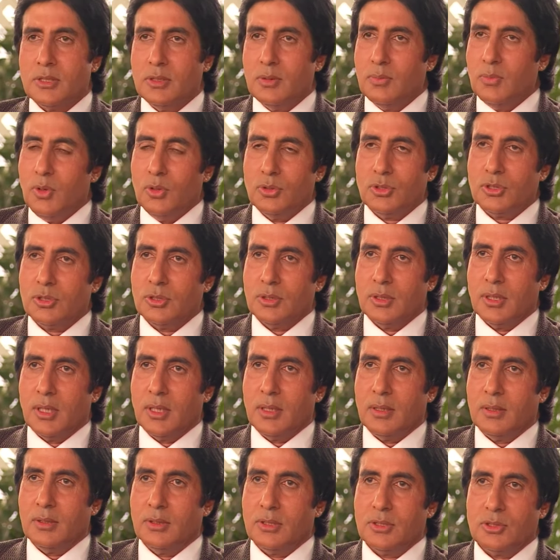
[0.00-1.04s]
an emotion that
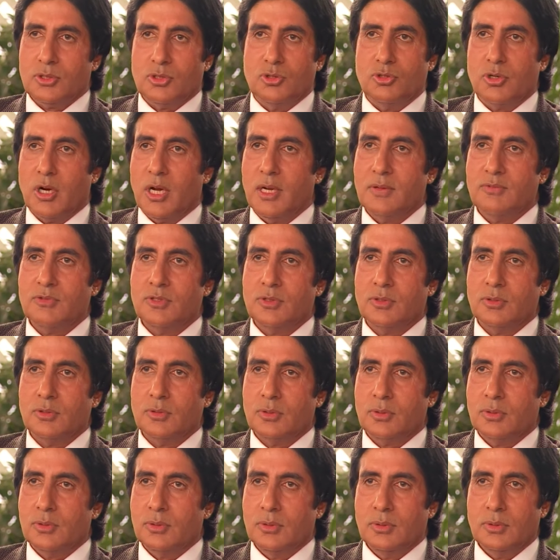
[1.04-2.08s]
just drives you
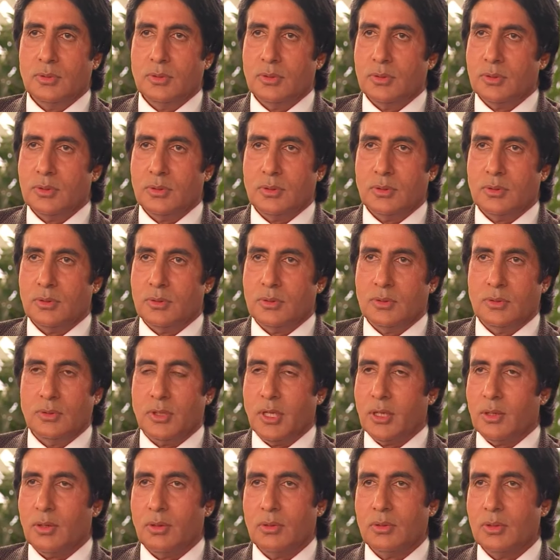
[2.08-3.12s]
to
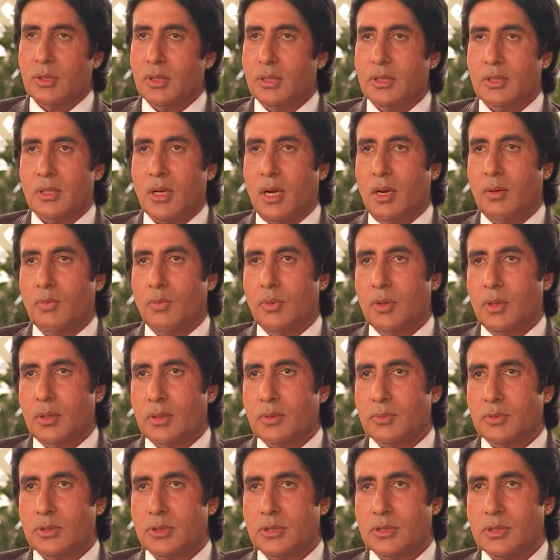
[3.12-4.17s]
take on the entire world,
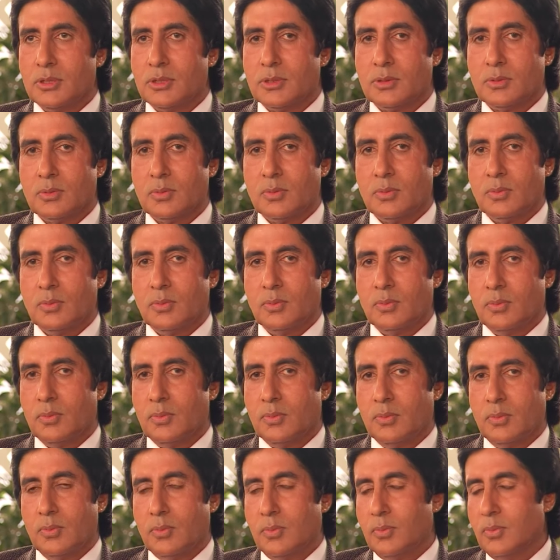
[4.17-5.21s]
which is
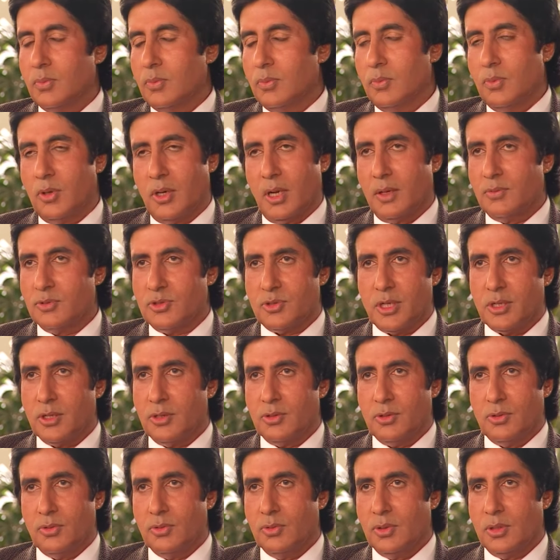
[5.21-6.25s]
what I was ready
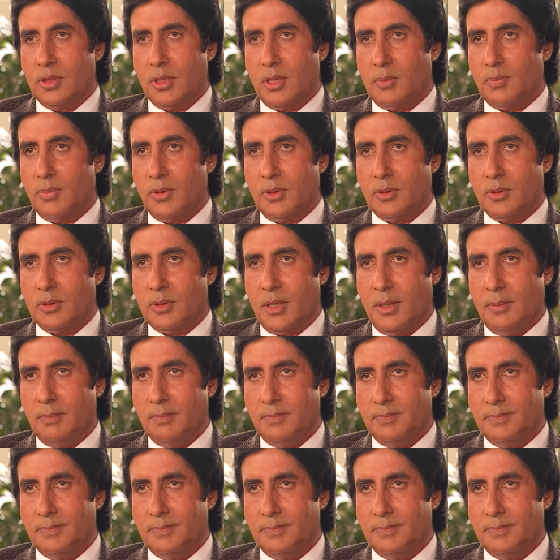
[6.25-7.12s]
to do at that point of time.